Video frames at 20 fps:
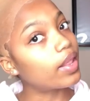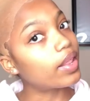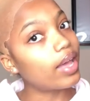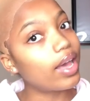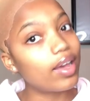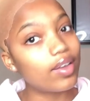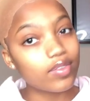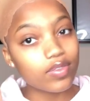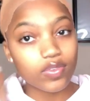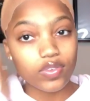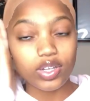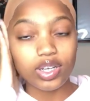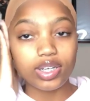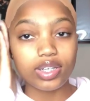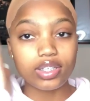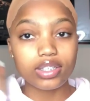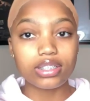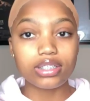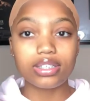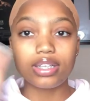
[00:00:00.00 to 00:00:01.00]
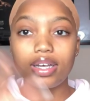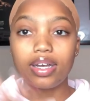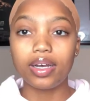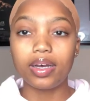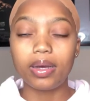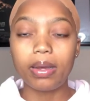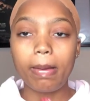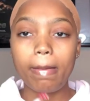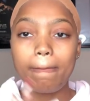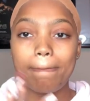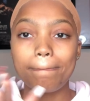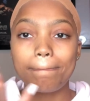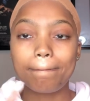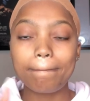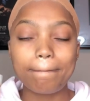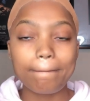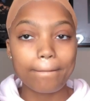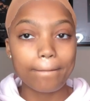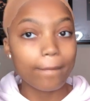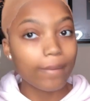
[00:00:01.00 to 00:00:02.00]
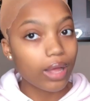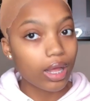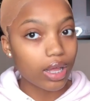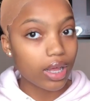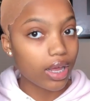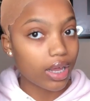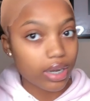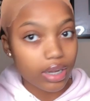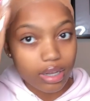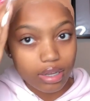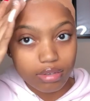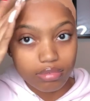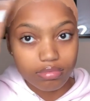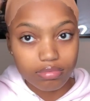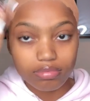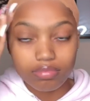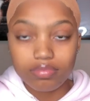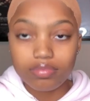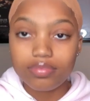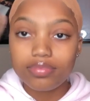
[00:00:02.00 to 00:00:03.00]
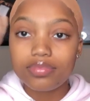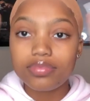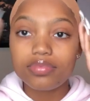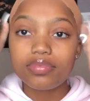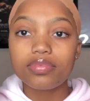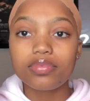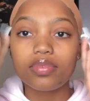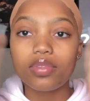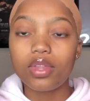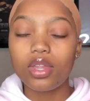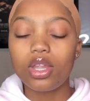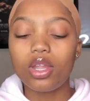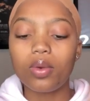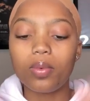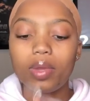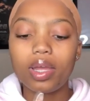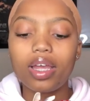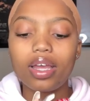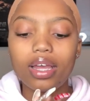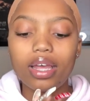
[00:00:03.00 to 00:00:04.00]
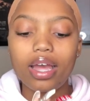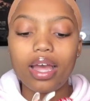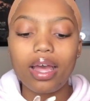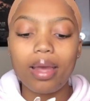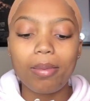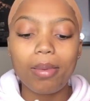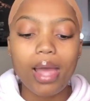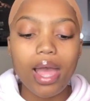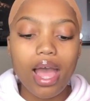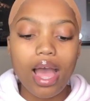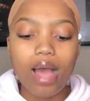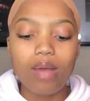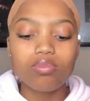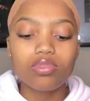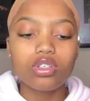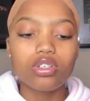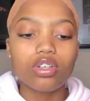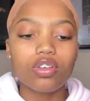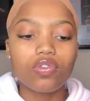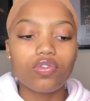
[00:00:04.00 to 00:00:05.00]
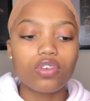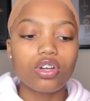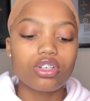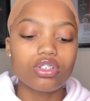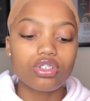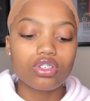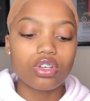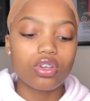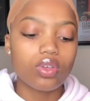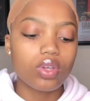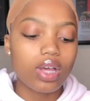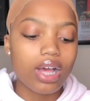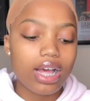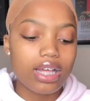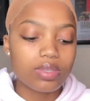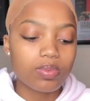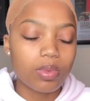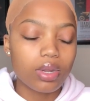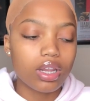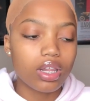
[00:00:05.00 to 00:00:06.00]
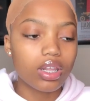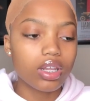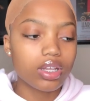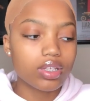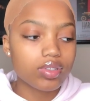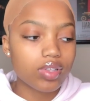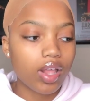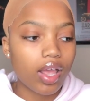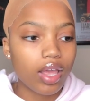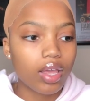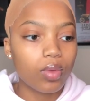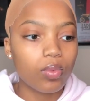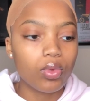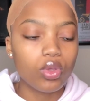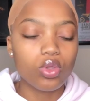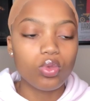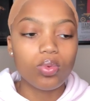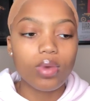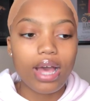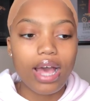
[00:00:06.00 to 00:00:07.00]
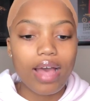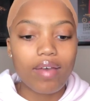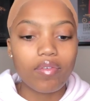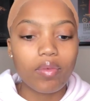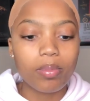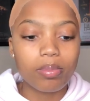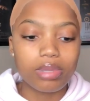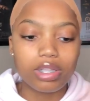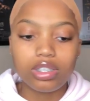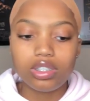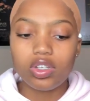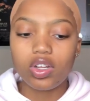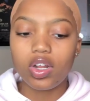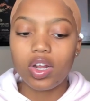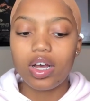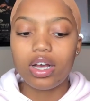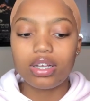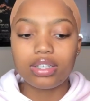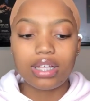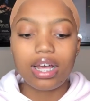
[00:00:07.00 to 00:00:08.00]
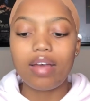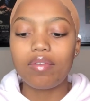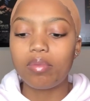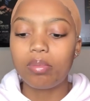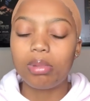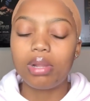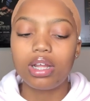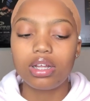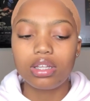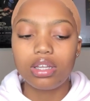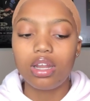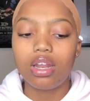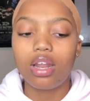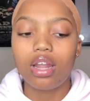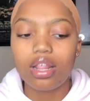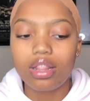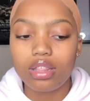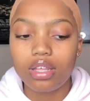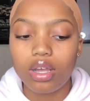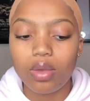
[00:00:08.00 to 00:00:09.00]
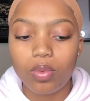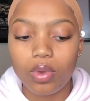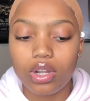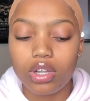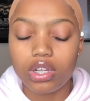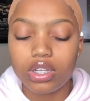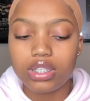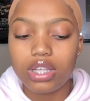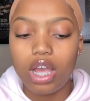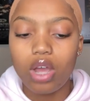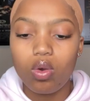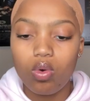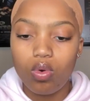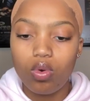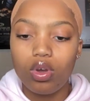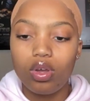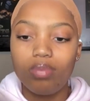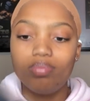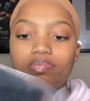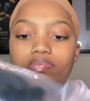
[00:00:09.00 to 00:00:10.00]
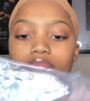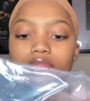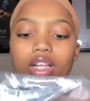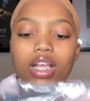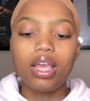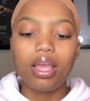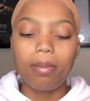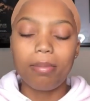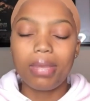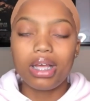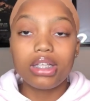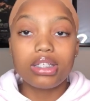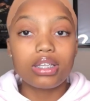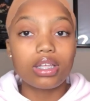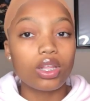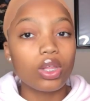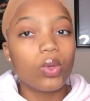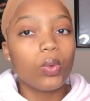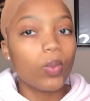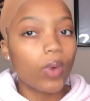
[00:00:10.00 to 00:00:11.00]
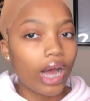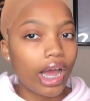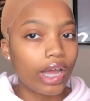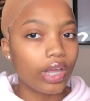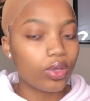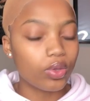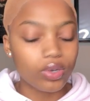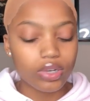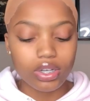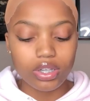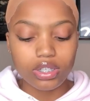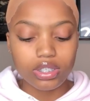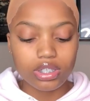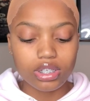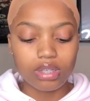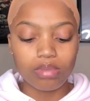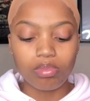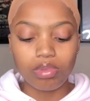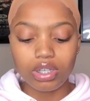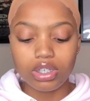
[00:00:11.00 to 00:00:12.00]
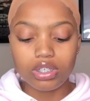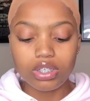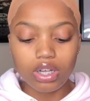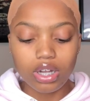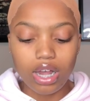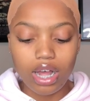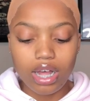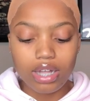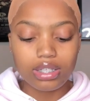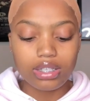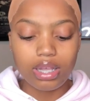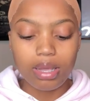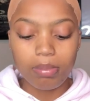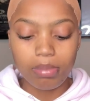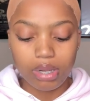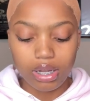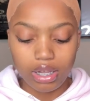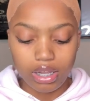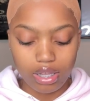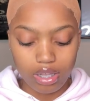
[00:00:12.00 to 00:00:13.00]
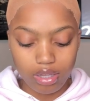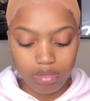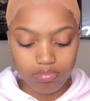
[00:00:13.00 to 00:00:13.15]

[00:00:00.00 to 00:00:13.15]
that I've finished cutting the wig cap, I'm just gonna first show you guys what it looks like when you haven't bleached the knots, haven't plucked in nothing, what it looks like orange. Basically why you need to bleach the knots and pluck it.